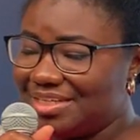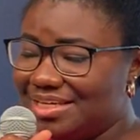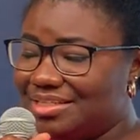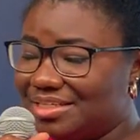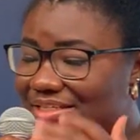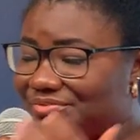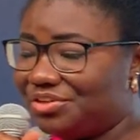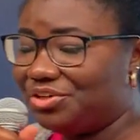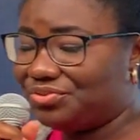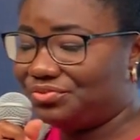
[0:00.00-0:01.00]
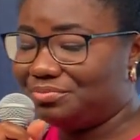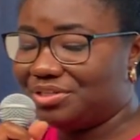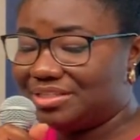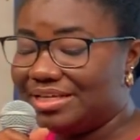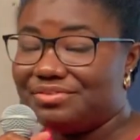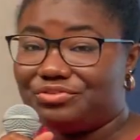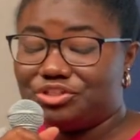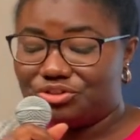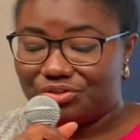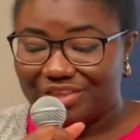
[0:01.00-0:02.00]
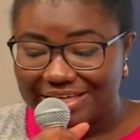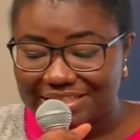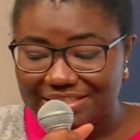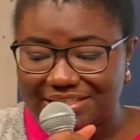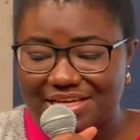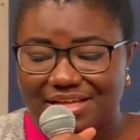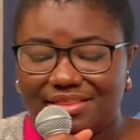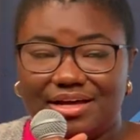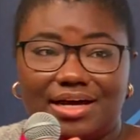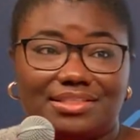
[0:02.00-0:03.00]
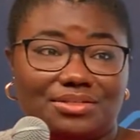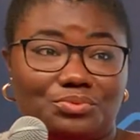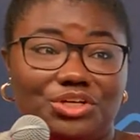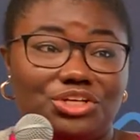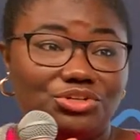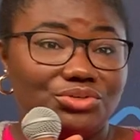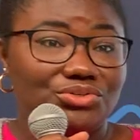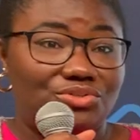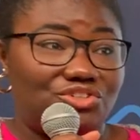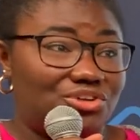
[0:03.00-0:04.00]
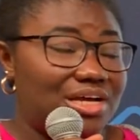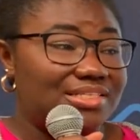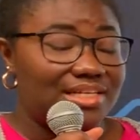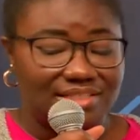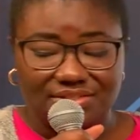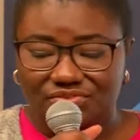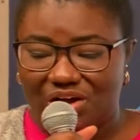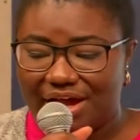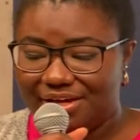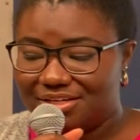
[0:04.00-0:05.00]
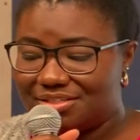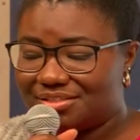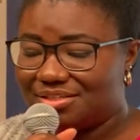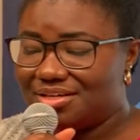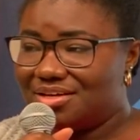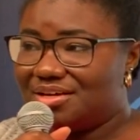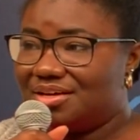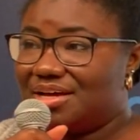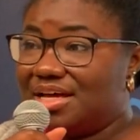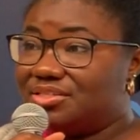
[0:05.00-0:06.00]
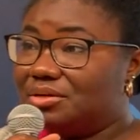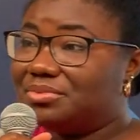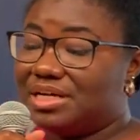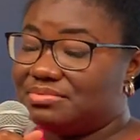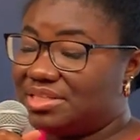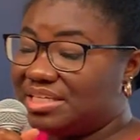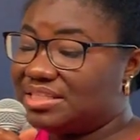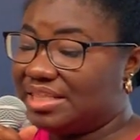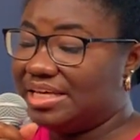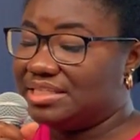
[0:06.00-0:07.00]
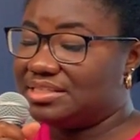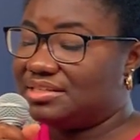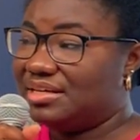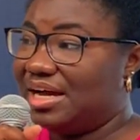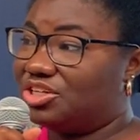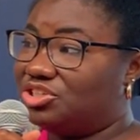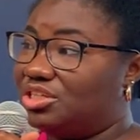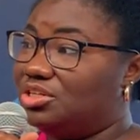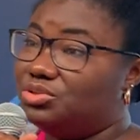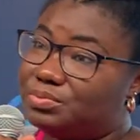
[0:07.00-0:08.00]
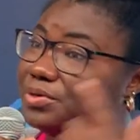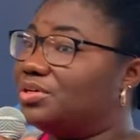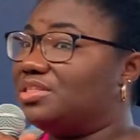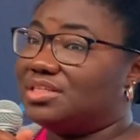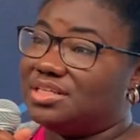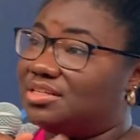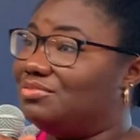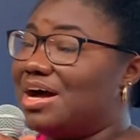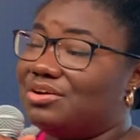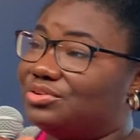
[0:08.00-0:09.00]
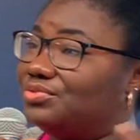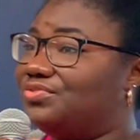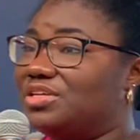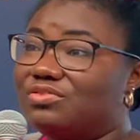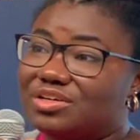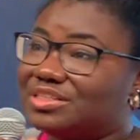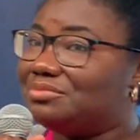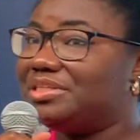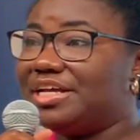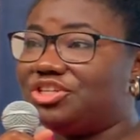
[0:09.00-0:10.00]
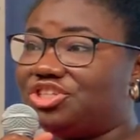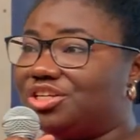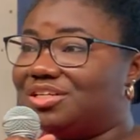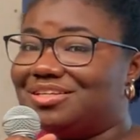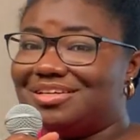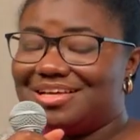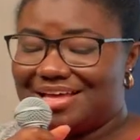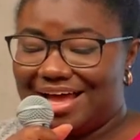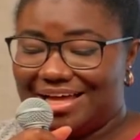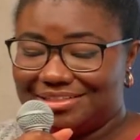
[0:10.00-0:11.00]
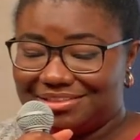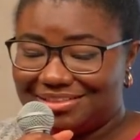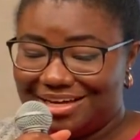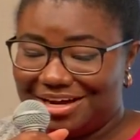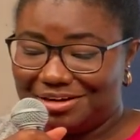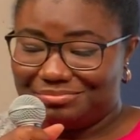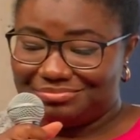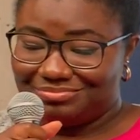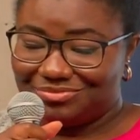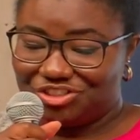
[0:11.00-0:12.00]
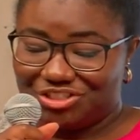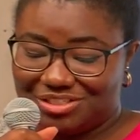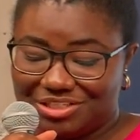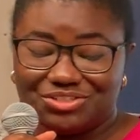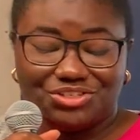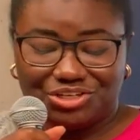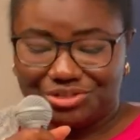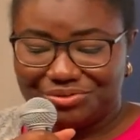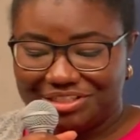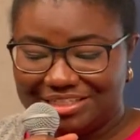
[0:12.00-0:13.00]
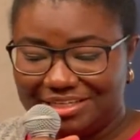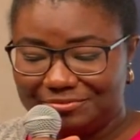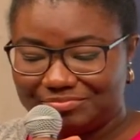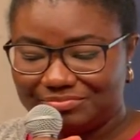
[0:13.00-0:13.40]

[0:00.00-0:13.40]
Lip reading: He delivered us from the slavery to things that we use to try and satisfy us. And sometimes these things actually loop us in a round of self-condemnation and just insecurity.